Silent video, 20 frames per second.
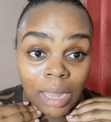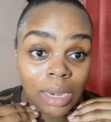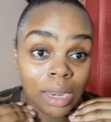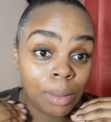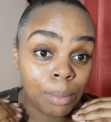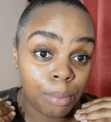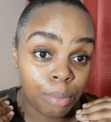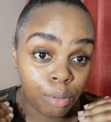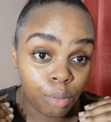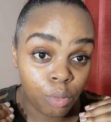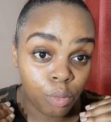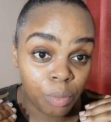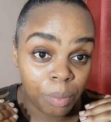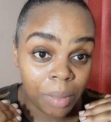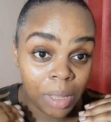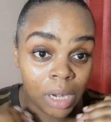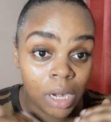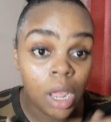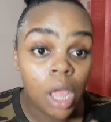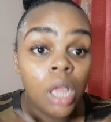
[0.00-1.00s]
an
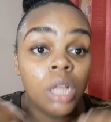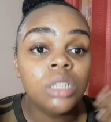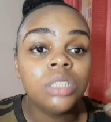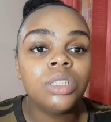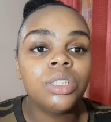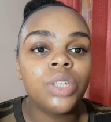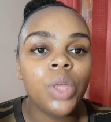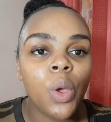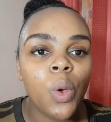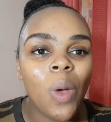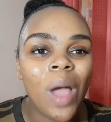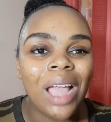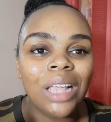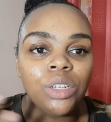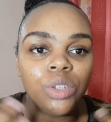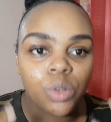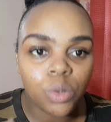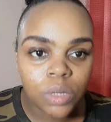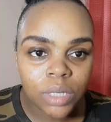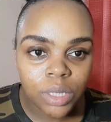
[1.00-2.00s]
improvement so i
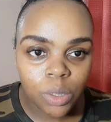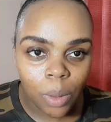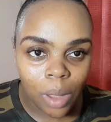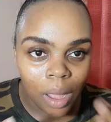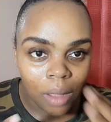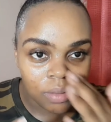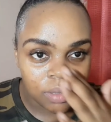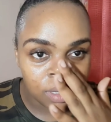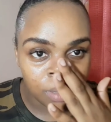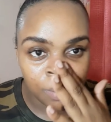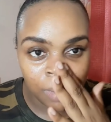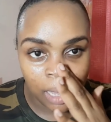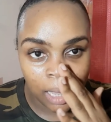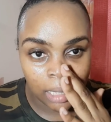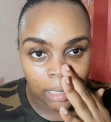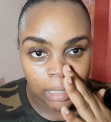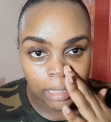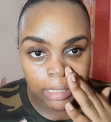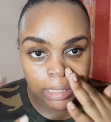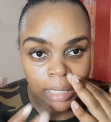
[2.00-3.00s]
do still have some
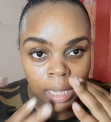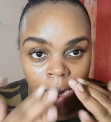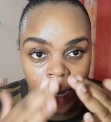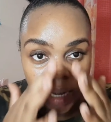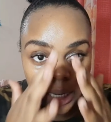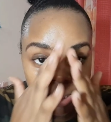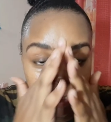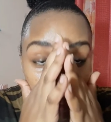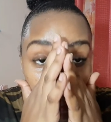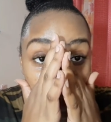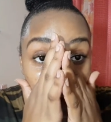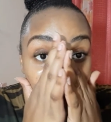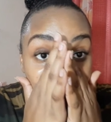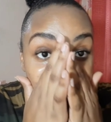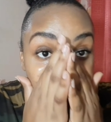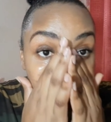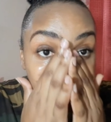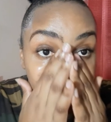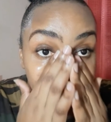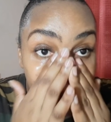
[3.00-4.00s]
acne scars
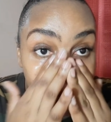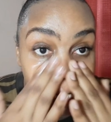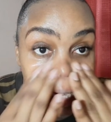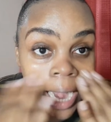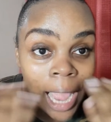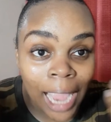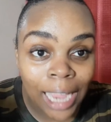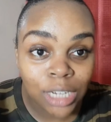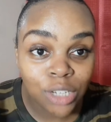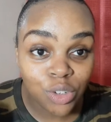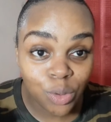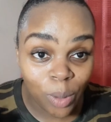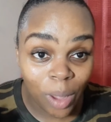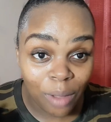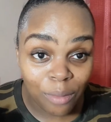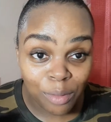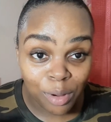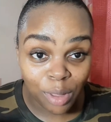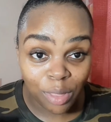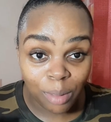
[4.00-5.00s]
but I do
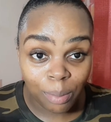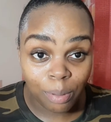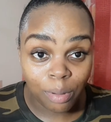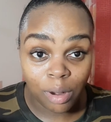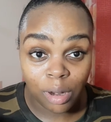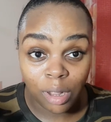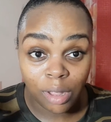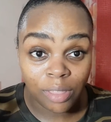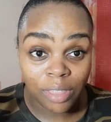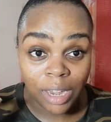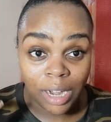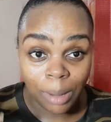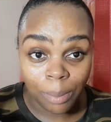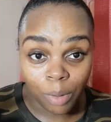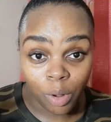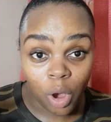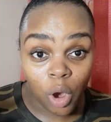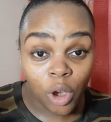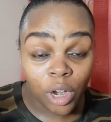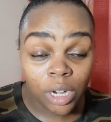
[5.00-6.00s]
have another product that I'm
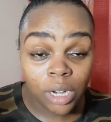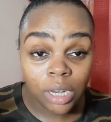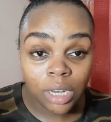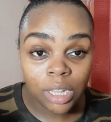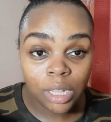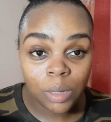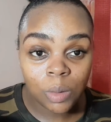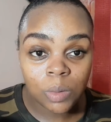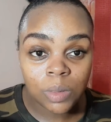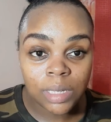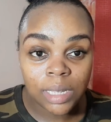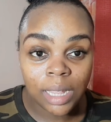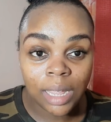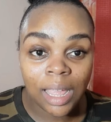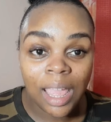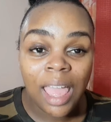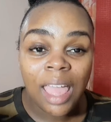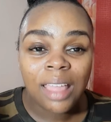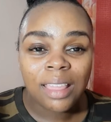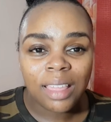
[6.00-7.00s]
currently using
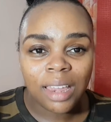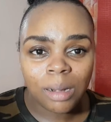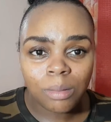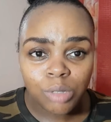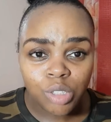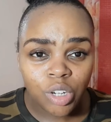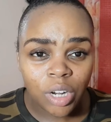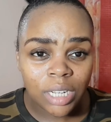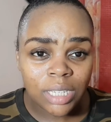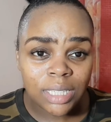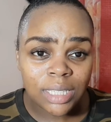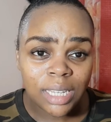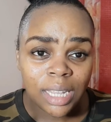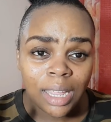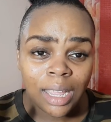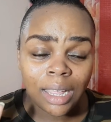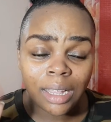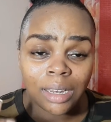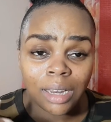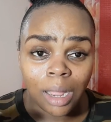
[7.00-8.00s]
that I'm
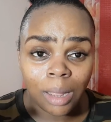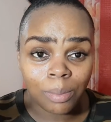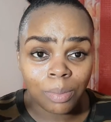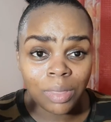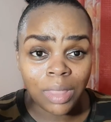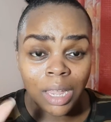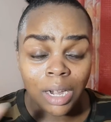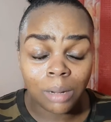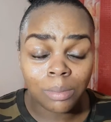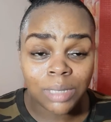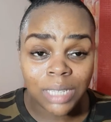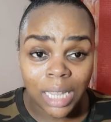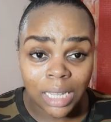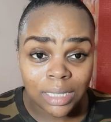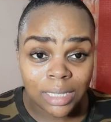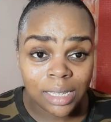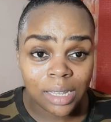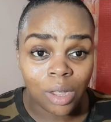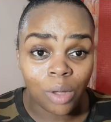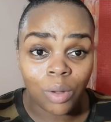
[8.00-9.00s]
trusting um, that I'm
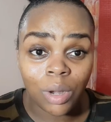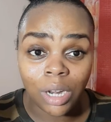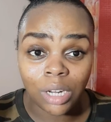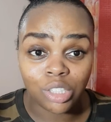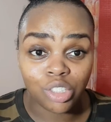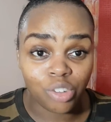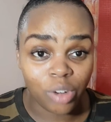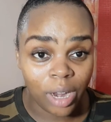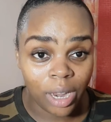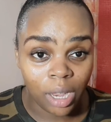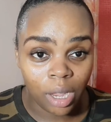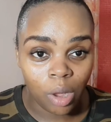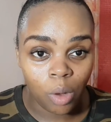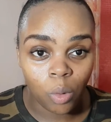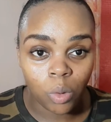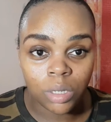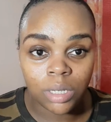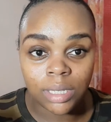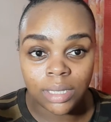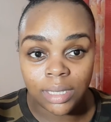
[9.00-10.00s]
testing out and trying
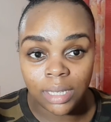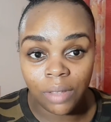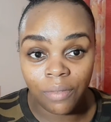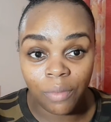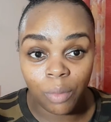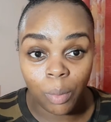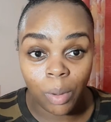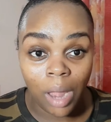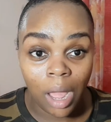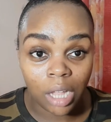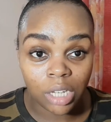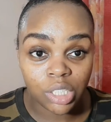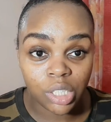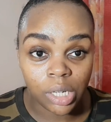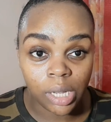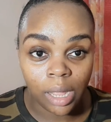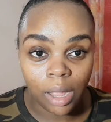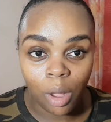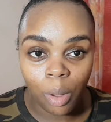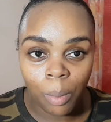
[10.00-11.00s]
out to see if it will
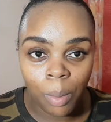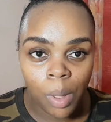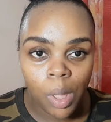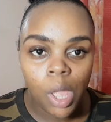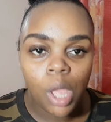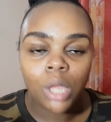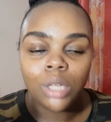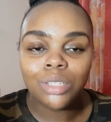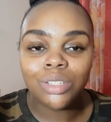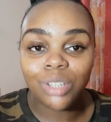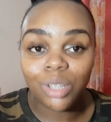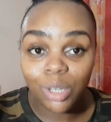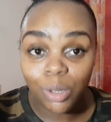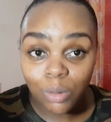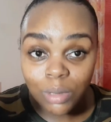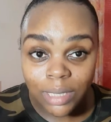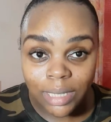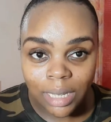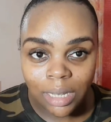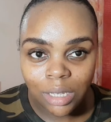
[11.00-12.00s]
actually help so
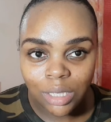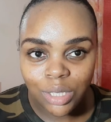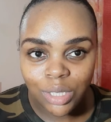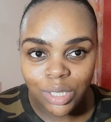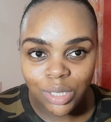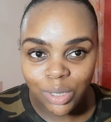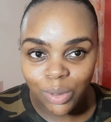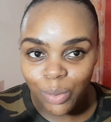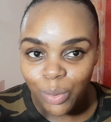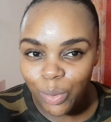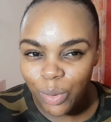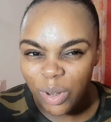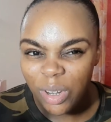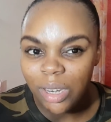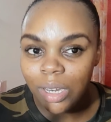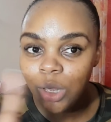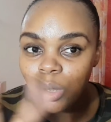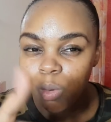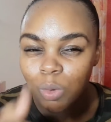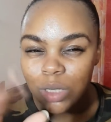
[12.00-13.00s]
you'll see
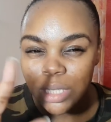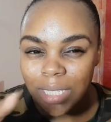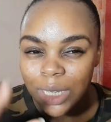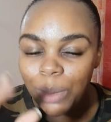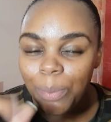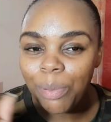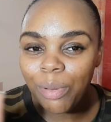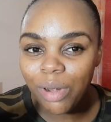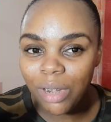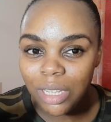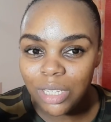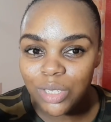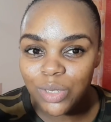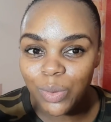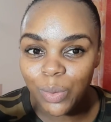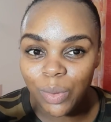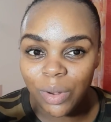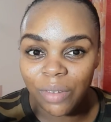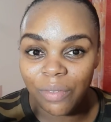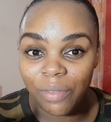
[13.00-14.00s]
soon you'll see pretty
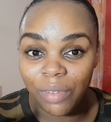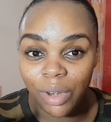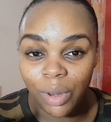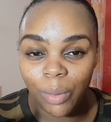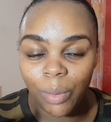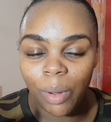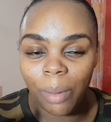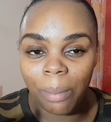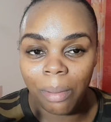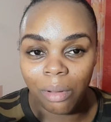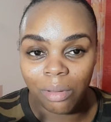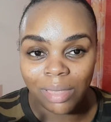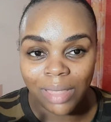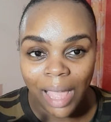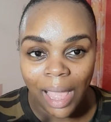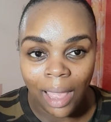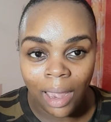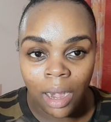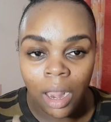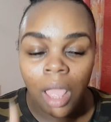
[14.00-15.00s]
soon a video about
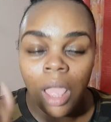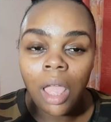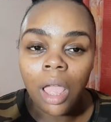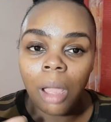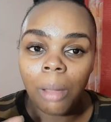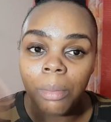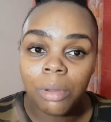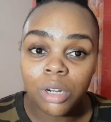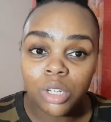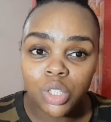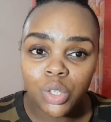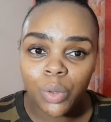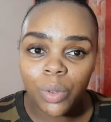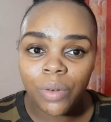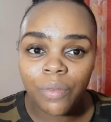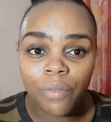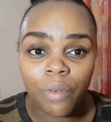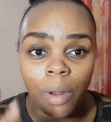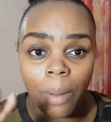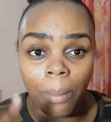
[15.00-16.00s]
that I'm going to do
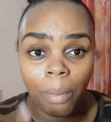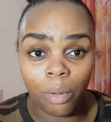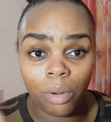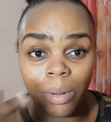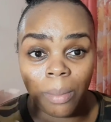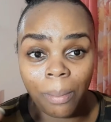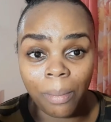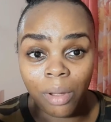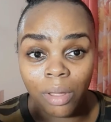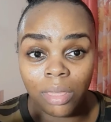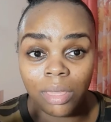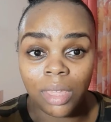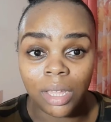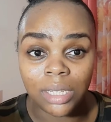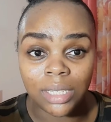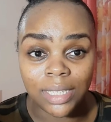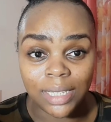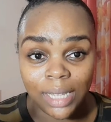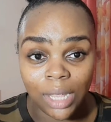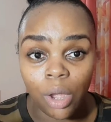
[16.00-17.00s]
it for about a month
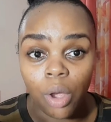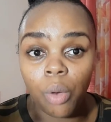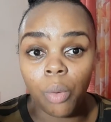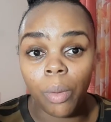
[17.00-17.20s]
and see how